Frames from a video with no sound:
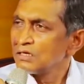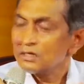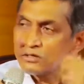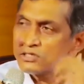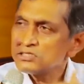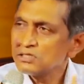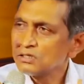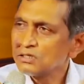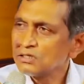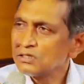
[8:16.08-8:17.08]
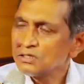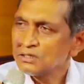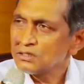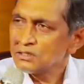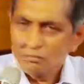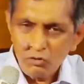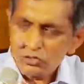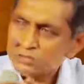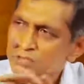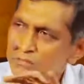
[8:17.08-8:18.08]
increasingly in
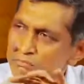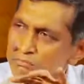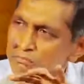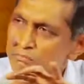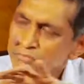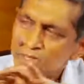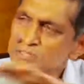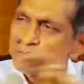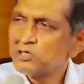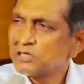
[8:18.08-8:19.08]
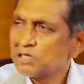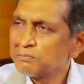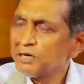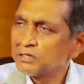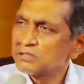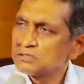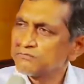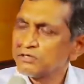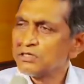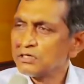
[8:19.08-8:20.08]
most of the major political parties
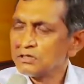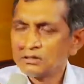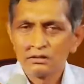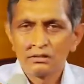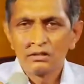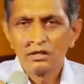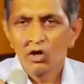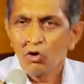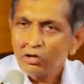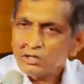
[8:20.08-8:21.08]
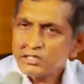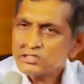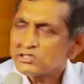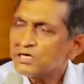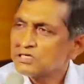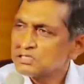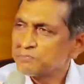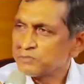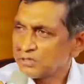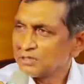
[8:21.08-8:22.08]
of India, all these three are
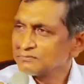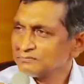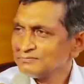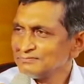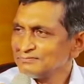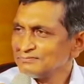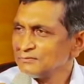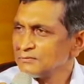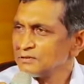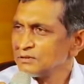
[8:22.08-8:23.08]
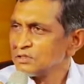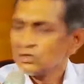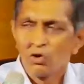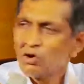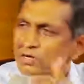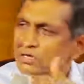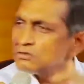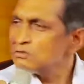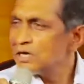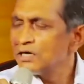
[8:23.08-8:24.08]
disappearing. Long
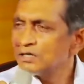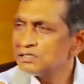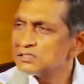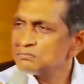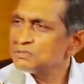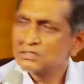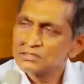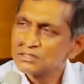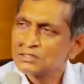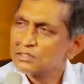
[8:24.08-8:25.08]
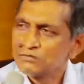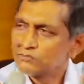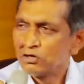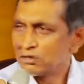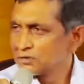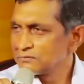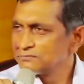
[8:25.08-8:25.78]
ago, idealism and agenda have gone.